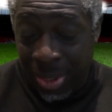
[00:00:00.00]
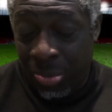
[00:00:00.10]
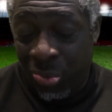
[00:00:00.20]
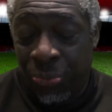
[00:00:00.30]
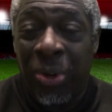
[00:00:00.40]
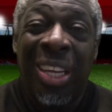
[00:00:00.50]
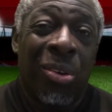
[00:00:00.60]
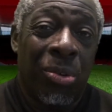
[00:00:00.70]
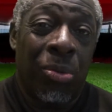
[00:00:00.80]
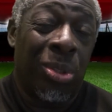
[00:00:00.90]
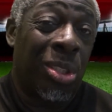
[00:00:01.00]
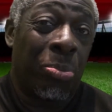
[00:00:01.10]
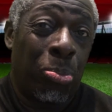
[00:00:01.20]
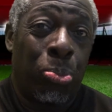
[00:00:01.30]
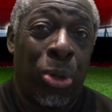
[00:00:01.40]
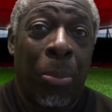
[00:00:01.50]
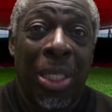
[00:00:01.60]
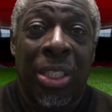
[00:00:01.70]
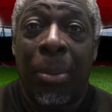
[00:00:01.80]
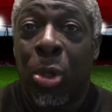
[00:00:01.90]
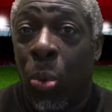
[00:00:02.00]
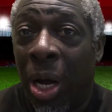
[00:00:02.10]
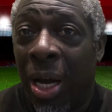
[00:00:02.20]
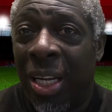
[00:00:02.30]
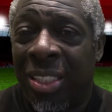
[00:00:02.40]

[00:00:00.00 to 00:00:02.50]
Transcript: Rafinha was pretty much kept quiet.